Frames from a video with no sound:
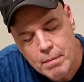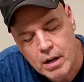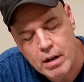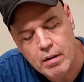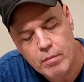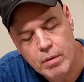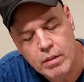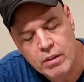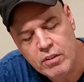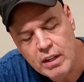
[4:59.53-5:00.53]
but
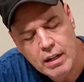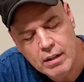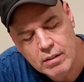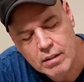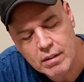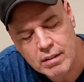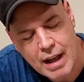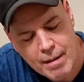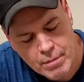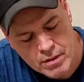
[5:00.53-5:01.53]
the seed is at the
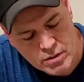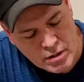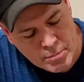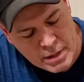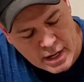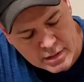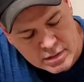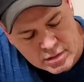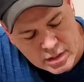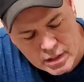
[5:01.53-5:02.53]
top of the cell pack.
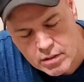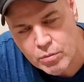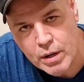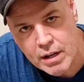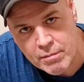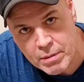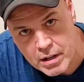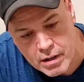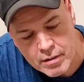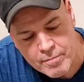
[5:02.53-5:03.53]
The seed is way up
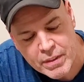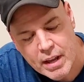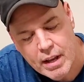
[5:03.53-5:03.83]
here.